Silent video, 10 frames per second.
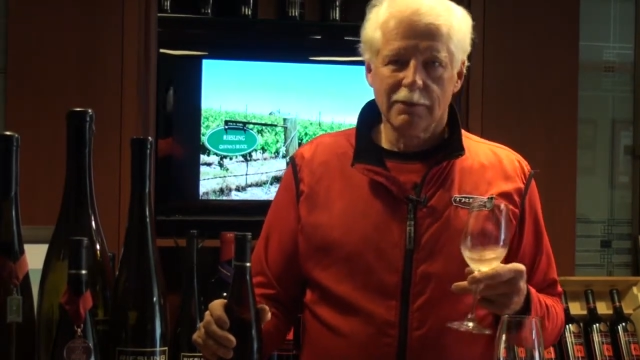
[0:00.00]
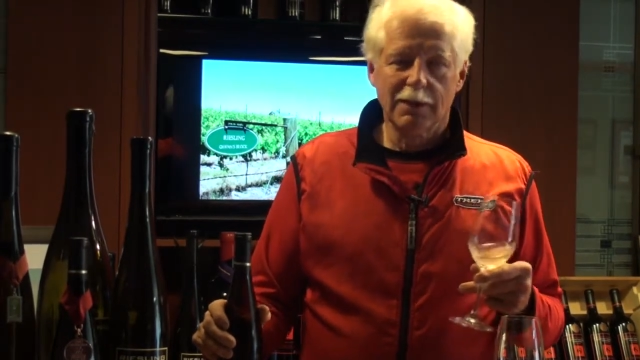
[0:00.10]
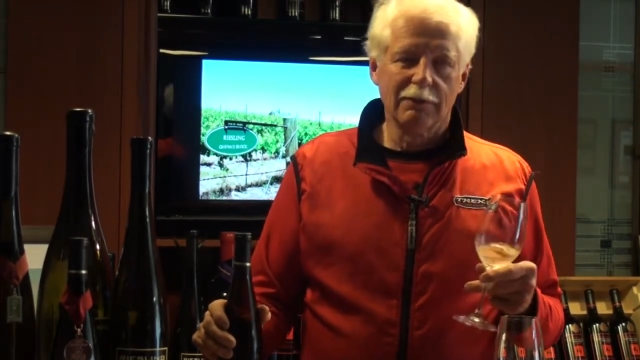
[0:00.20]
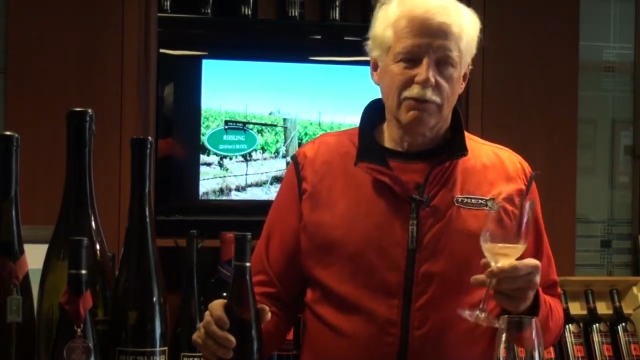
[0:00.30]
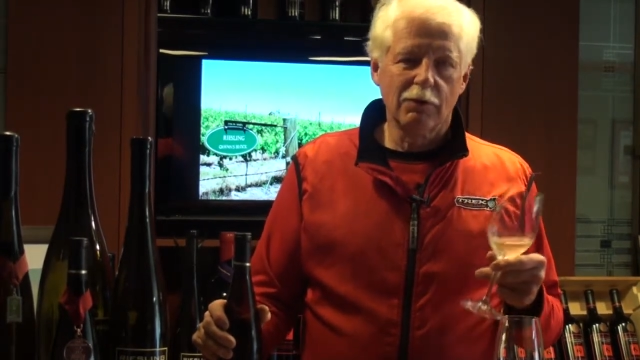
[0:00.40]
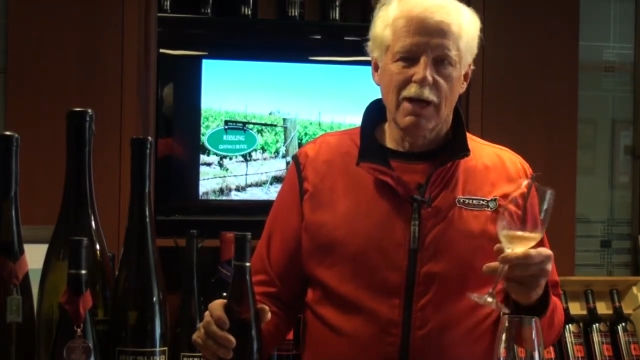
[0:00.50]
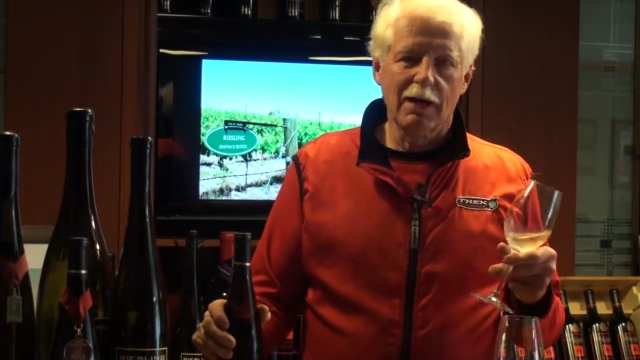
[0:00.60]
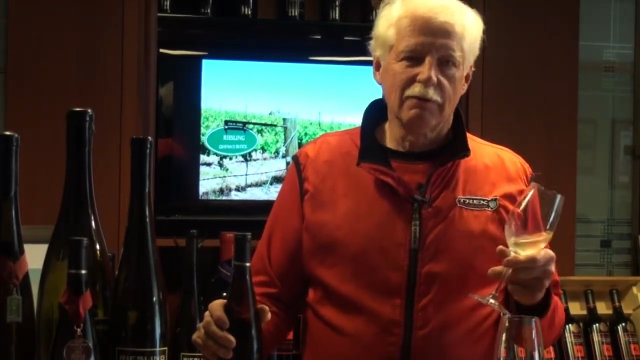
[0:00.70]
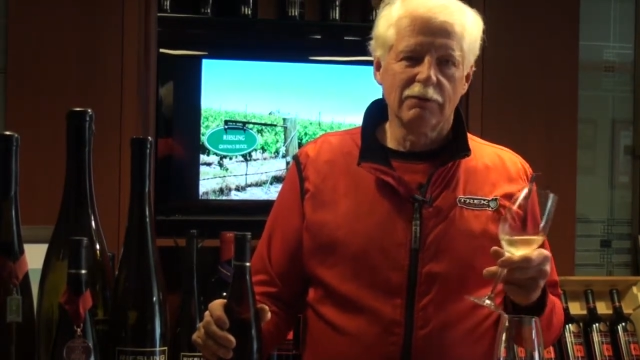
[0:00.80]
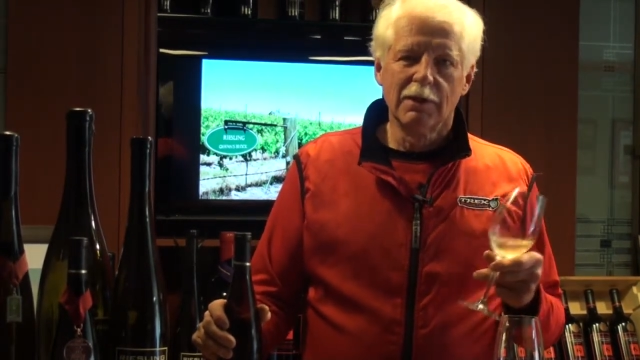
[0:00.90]
If you
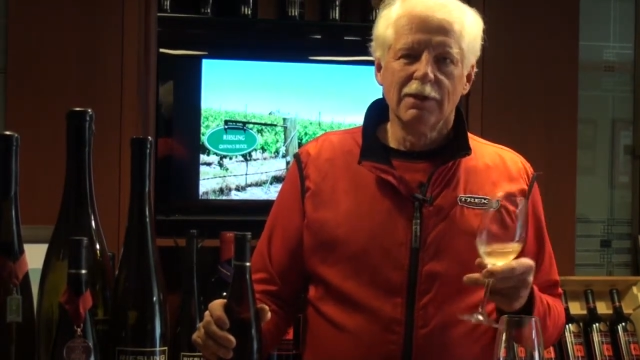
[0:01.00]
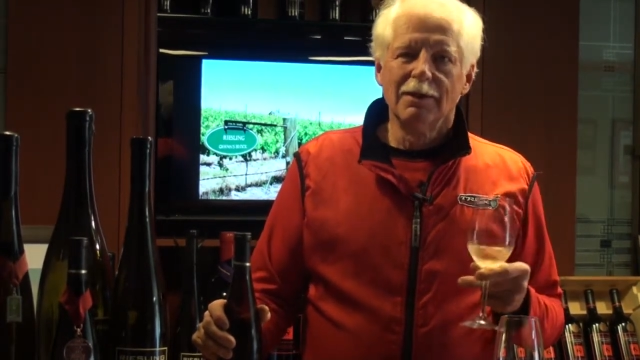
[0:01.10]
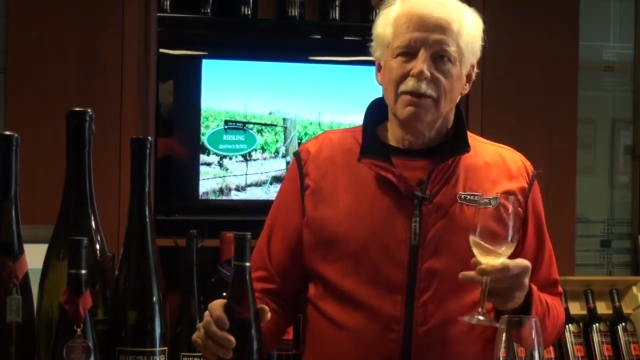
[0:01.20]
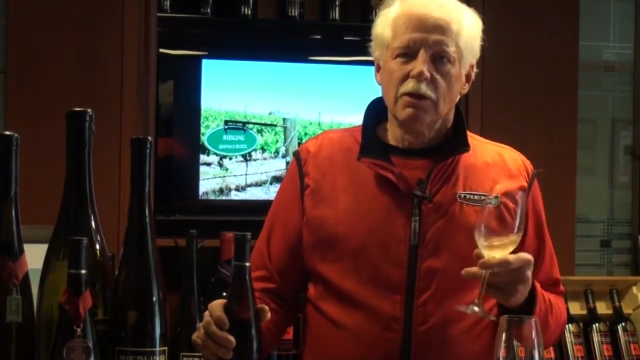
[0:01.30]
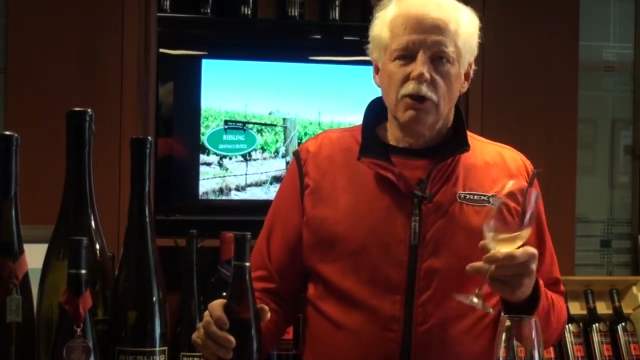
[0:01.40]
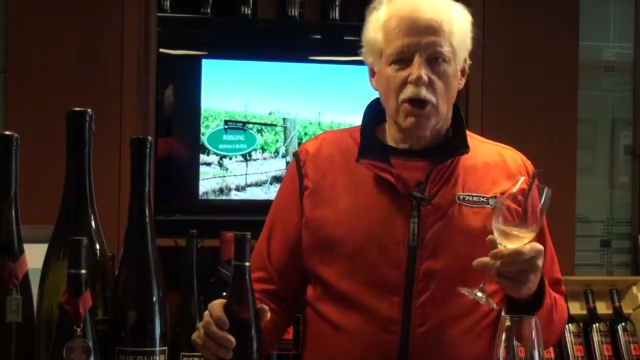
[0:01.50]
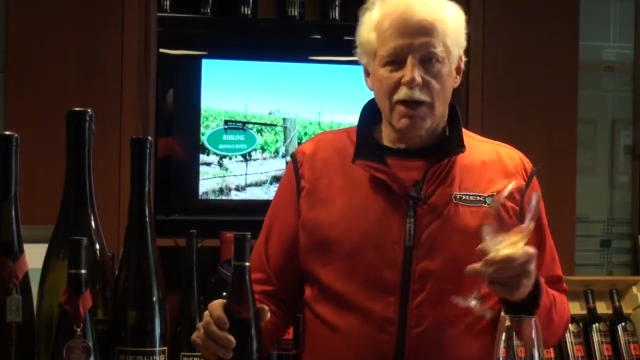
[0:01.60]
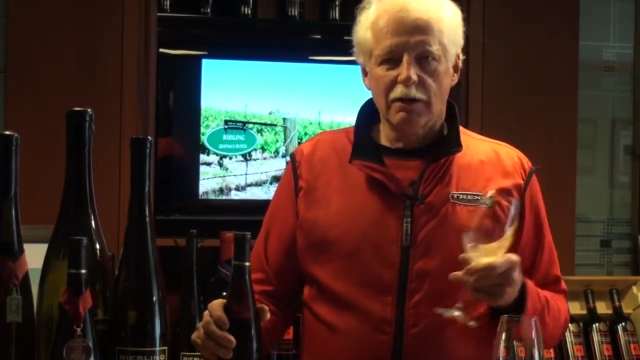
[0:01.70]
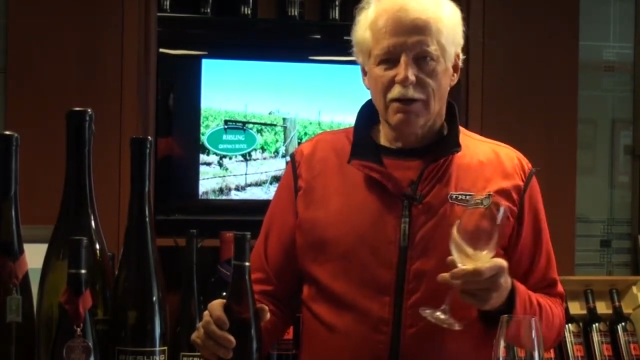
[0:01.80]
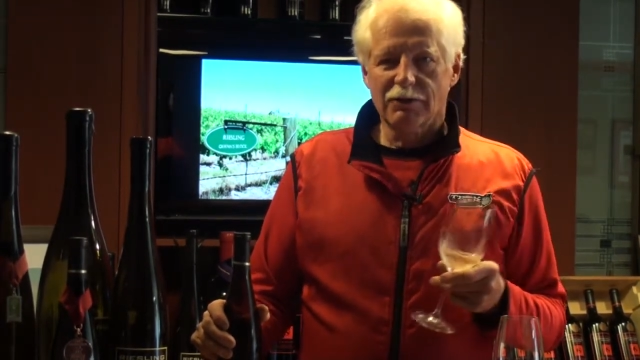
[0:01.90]
have
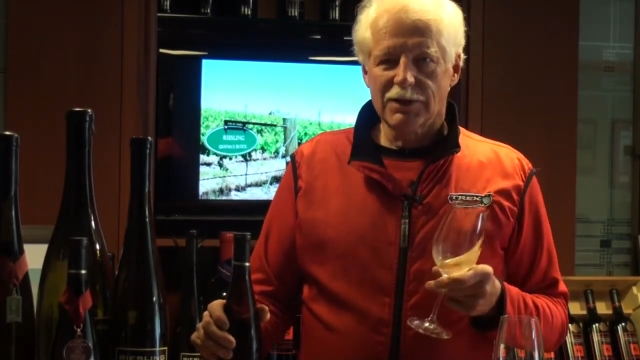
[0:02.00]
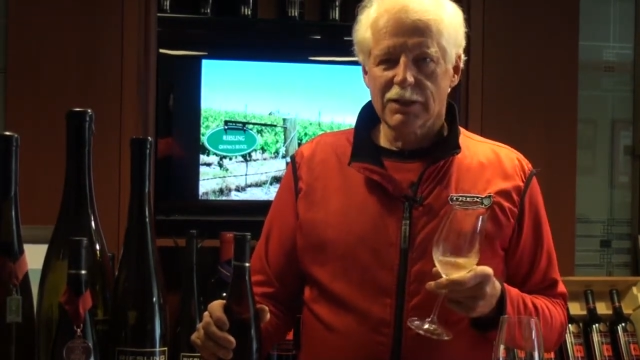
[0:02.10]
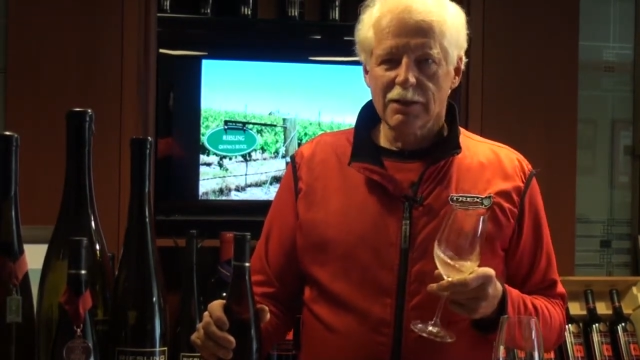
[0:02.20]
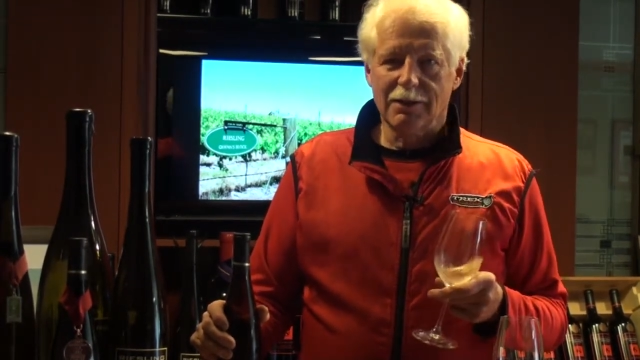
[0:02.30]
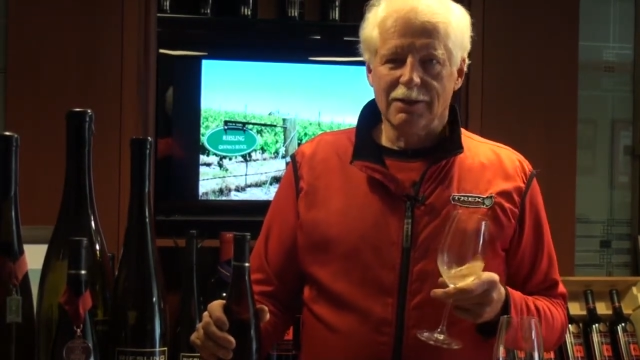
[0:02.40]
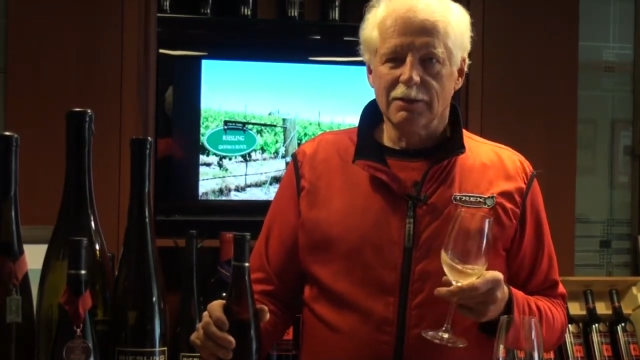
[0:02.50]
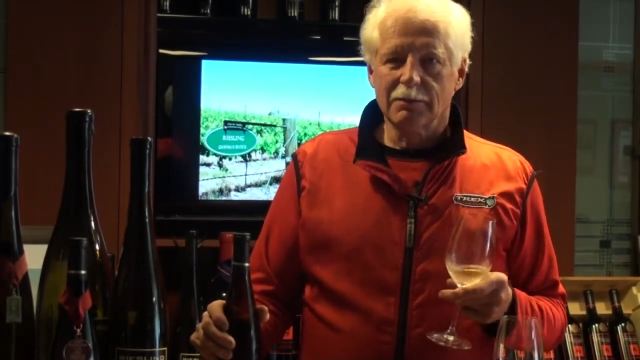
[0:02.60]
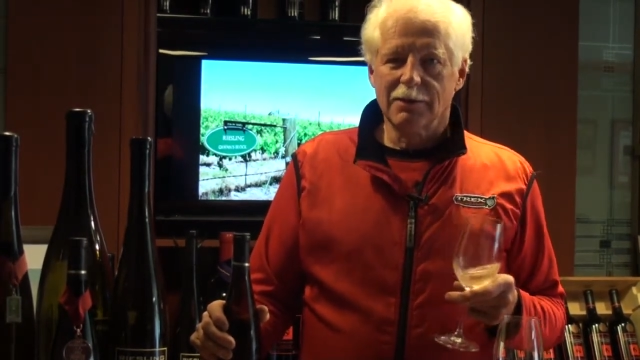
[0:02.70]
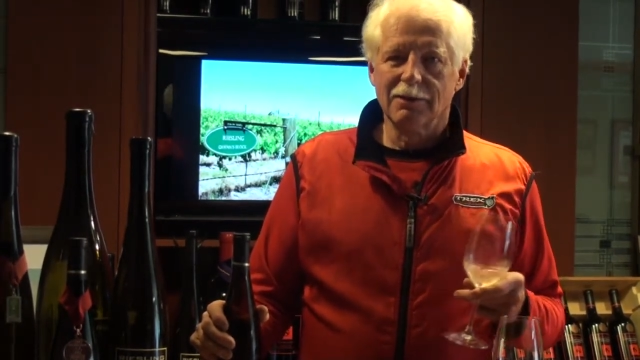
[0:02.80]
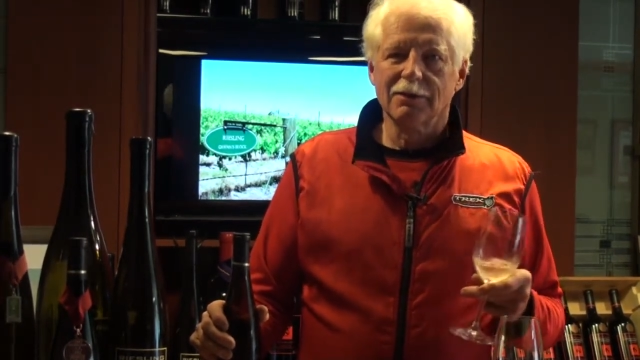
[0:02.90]
not enough acidity,
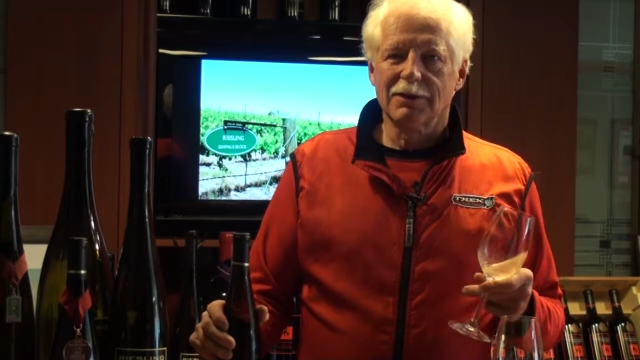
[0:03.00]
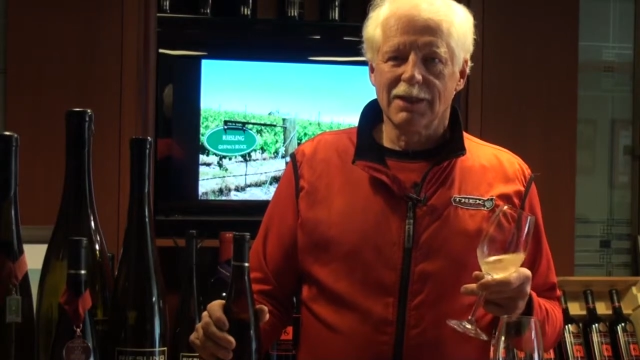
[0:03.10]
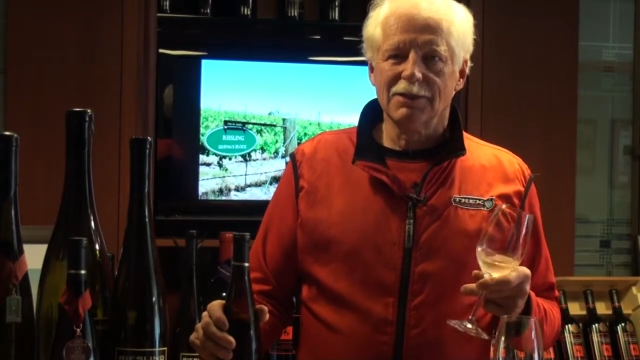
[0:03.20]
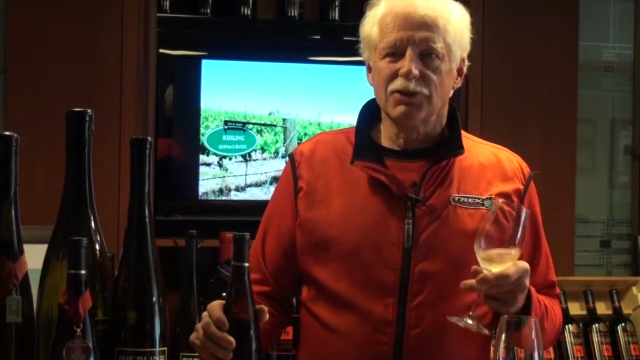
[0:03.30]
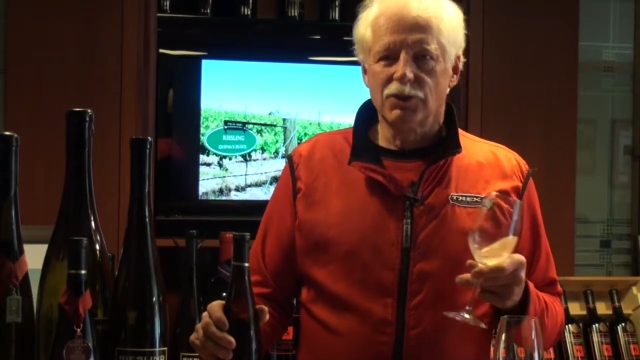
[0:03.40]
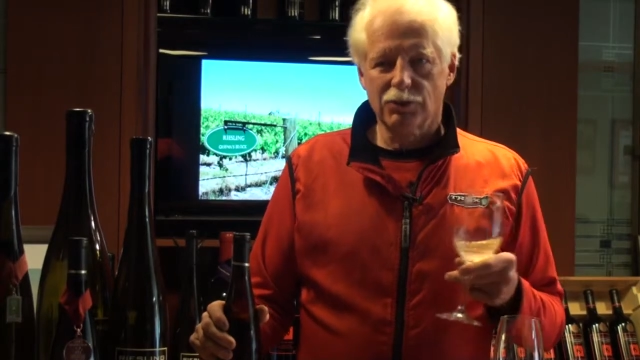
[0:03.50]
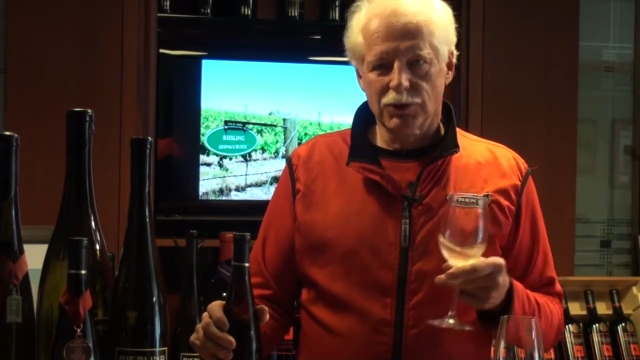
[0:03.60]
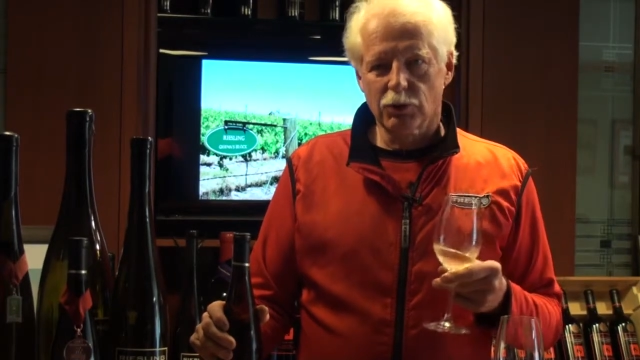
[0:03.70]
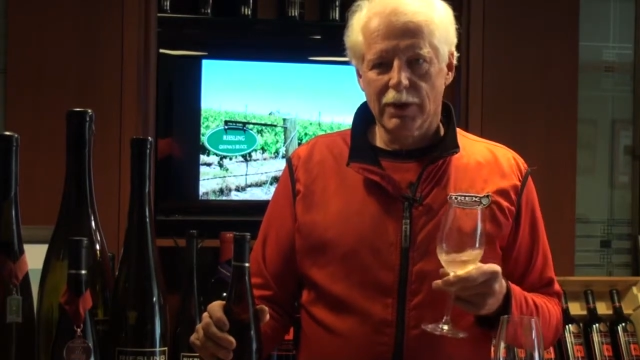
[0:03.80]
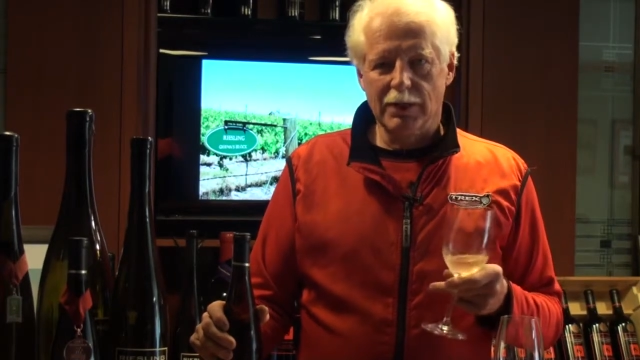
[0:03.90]
it'll taste too
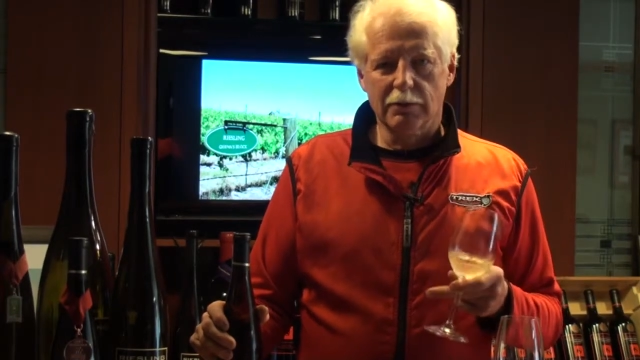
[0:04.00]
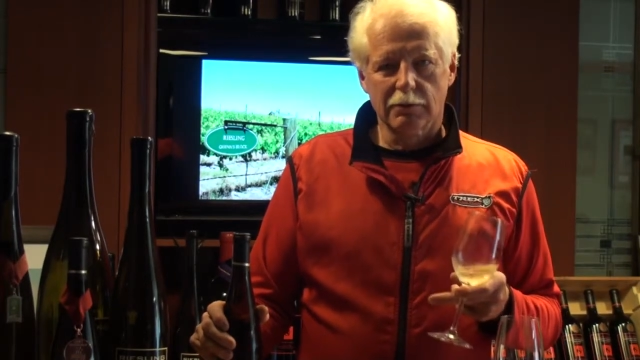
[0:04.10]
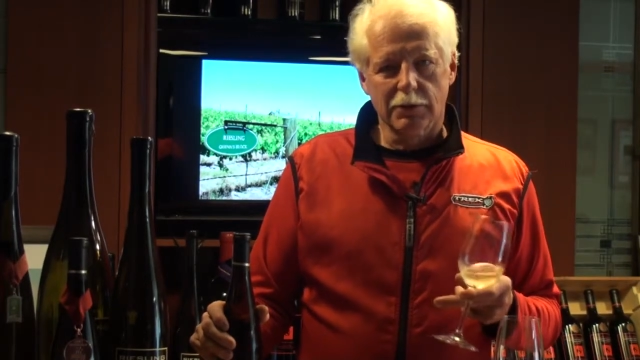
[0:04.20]
sweet.